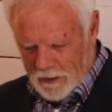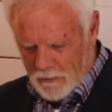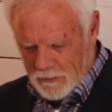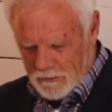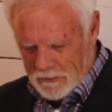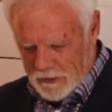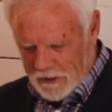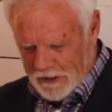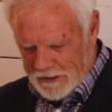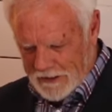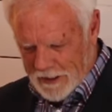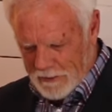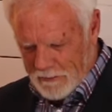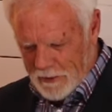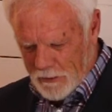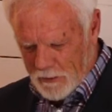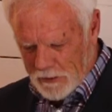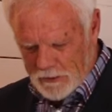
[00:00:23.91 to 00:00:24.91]
I want you to
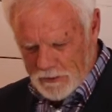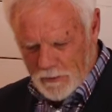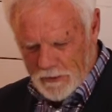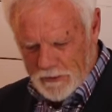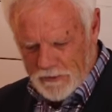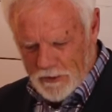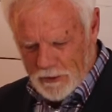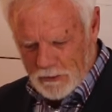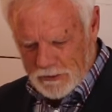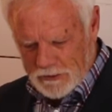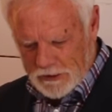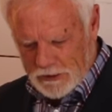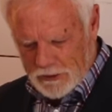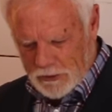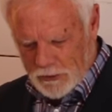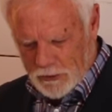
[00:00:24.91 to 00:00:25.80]
tell me which one of those is